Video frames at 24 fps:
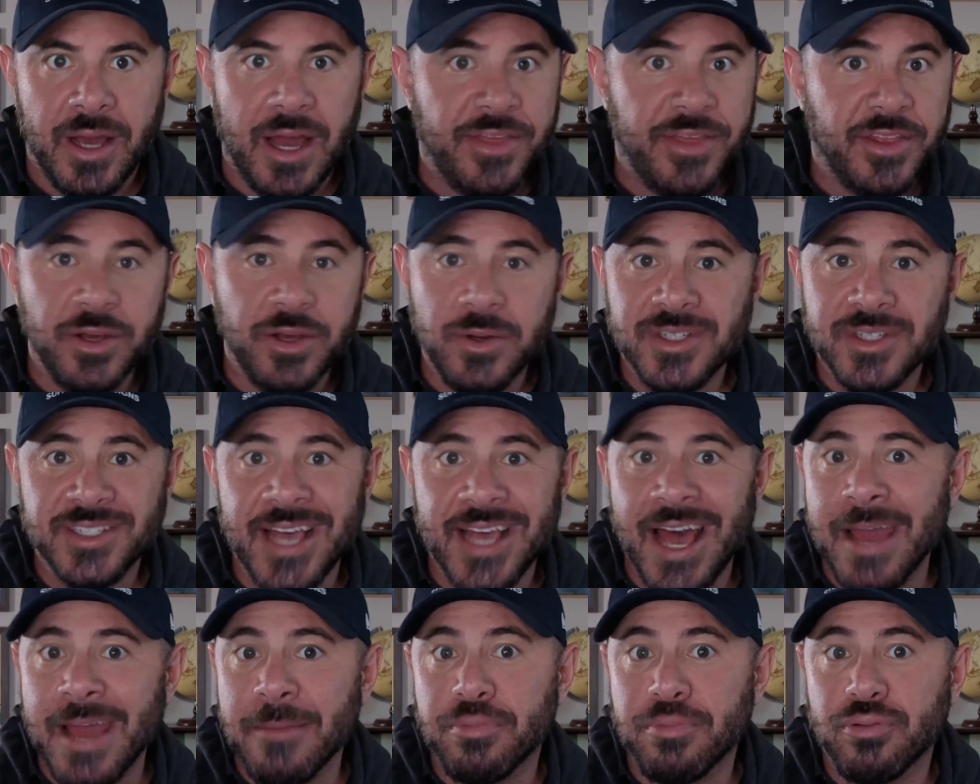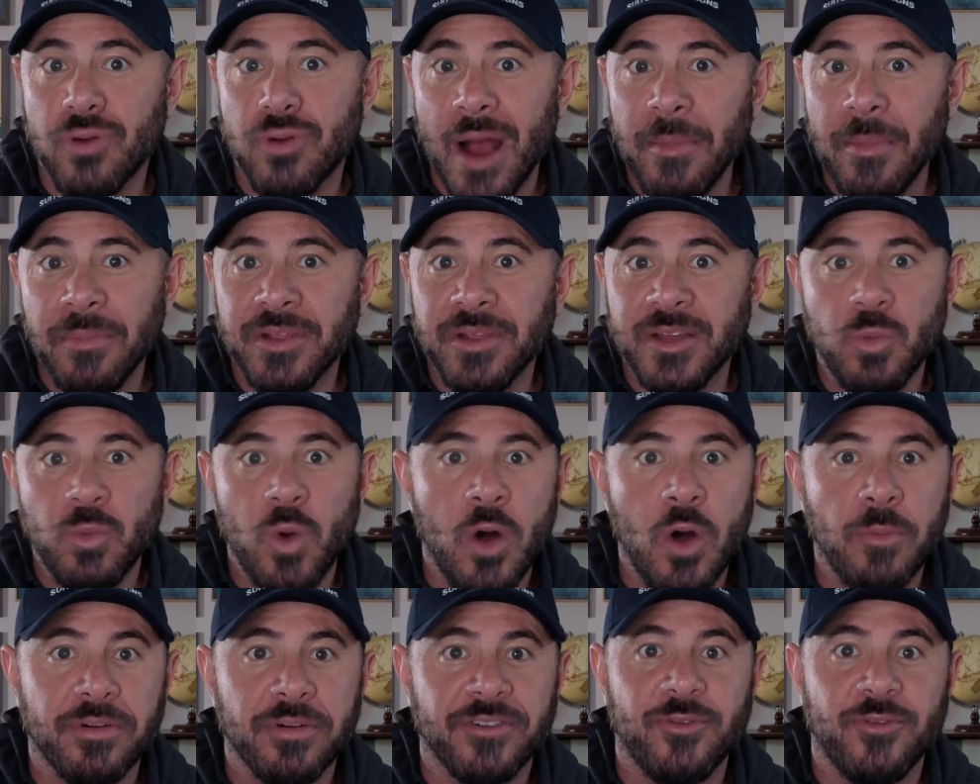And the new site probably
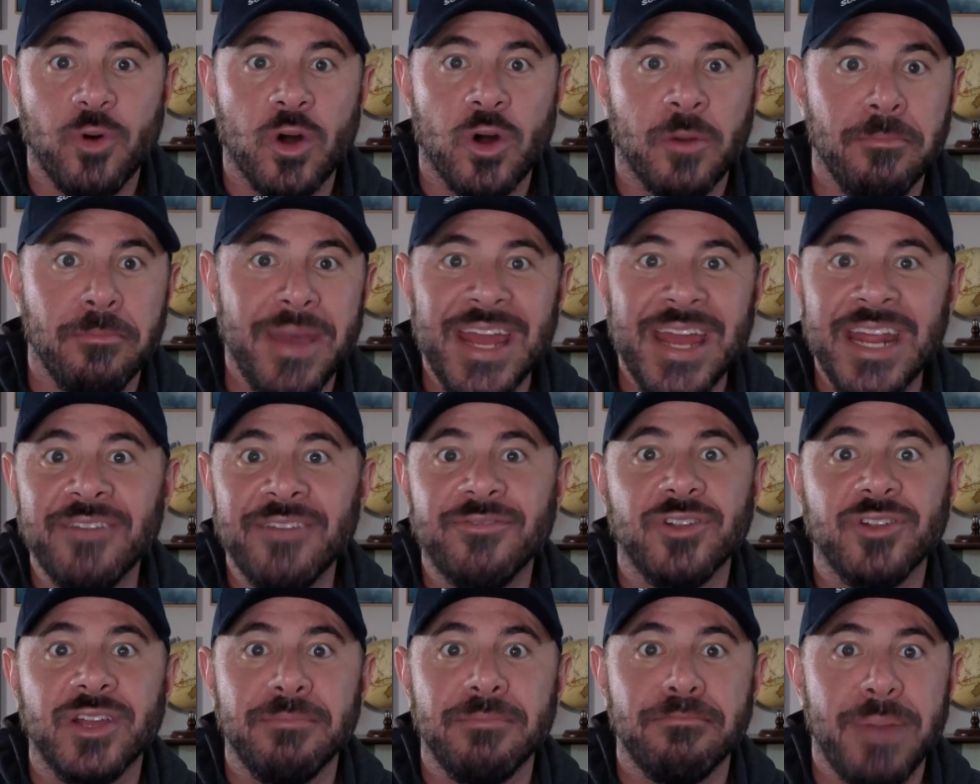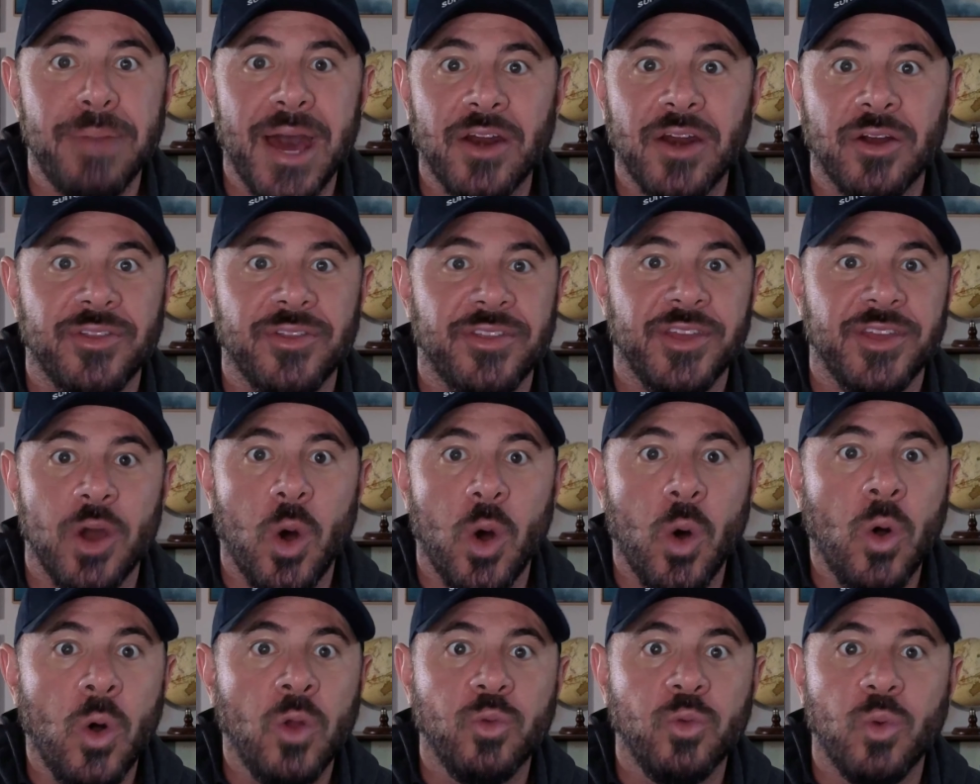won't perform meaningfully better than the
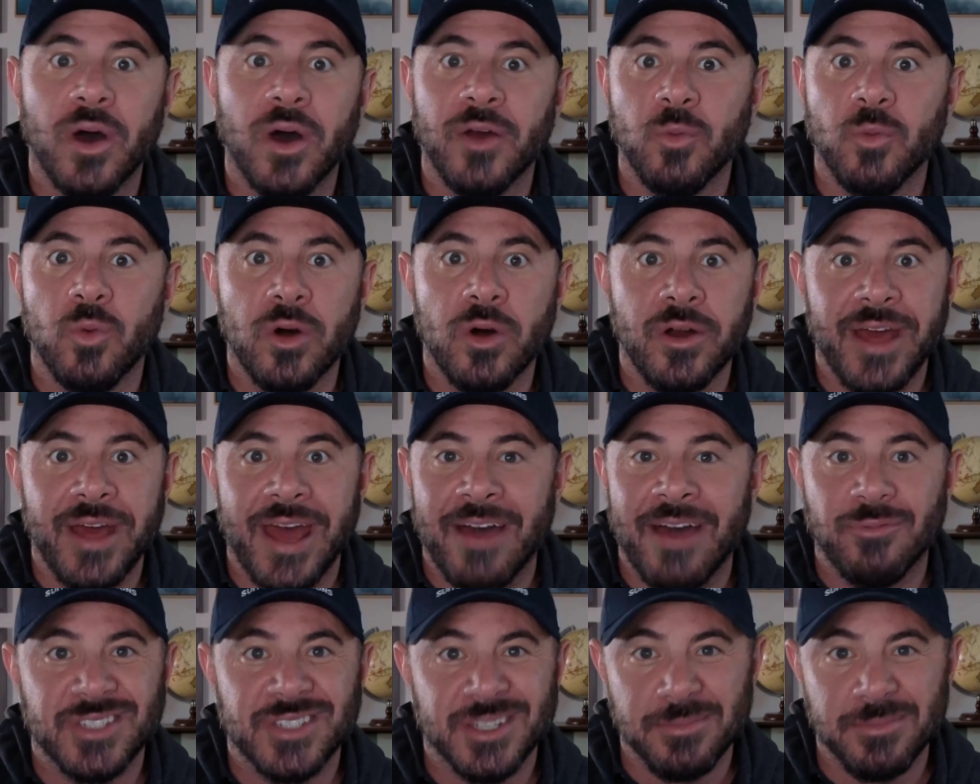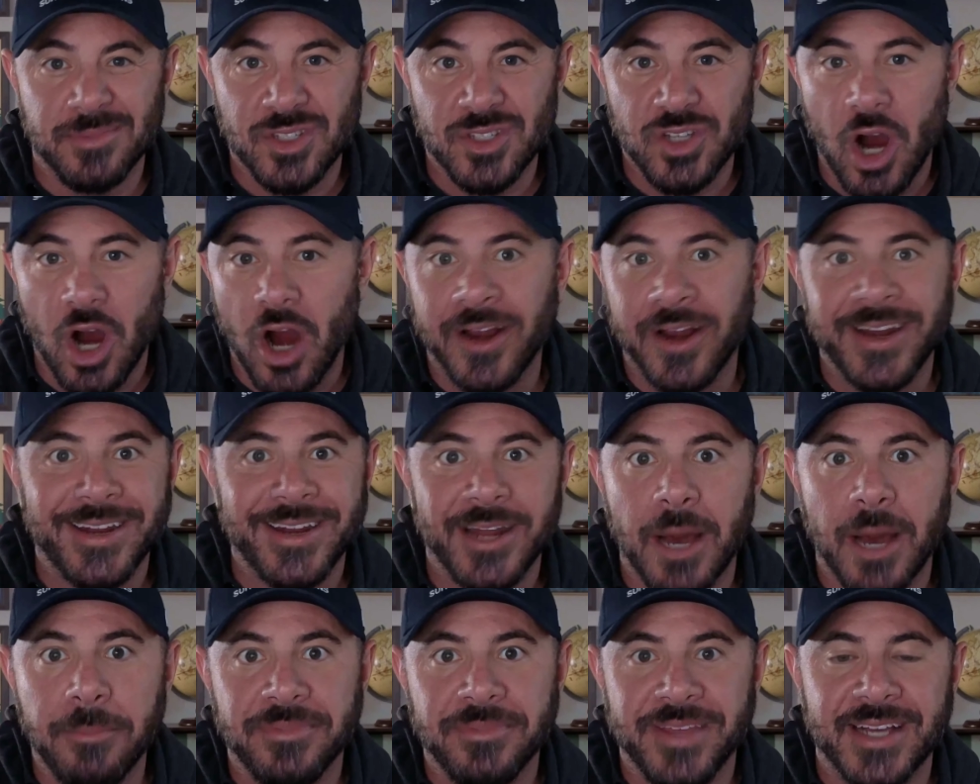old one would have with some
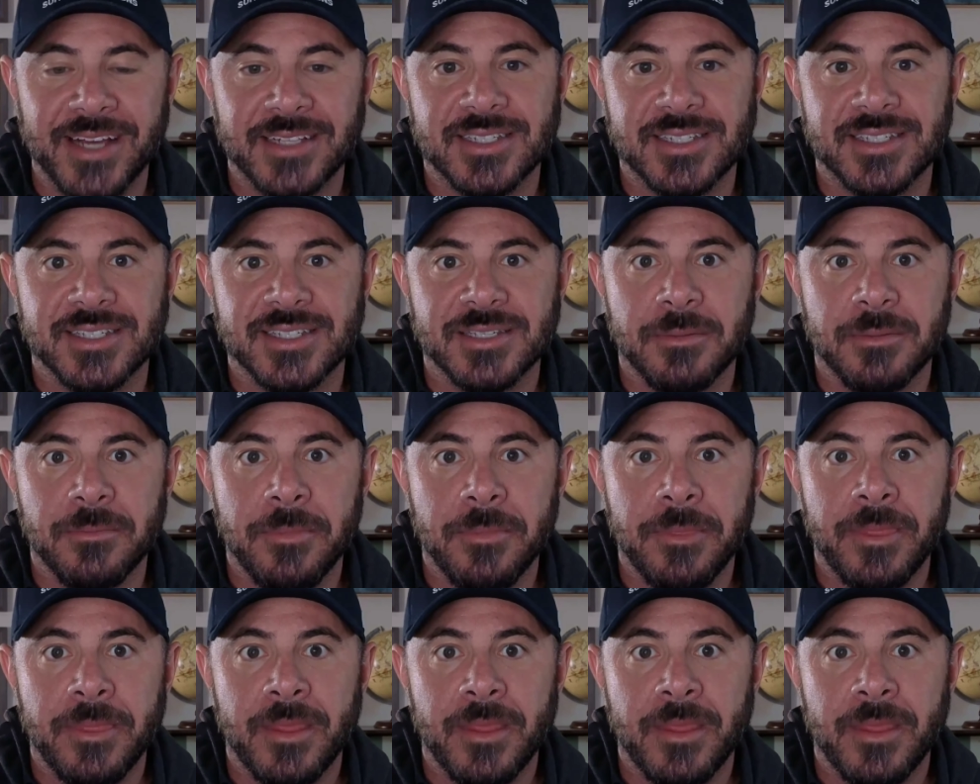targeted updates.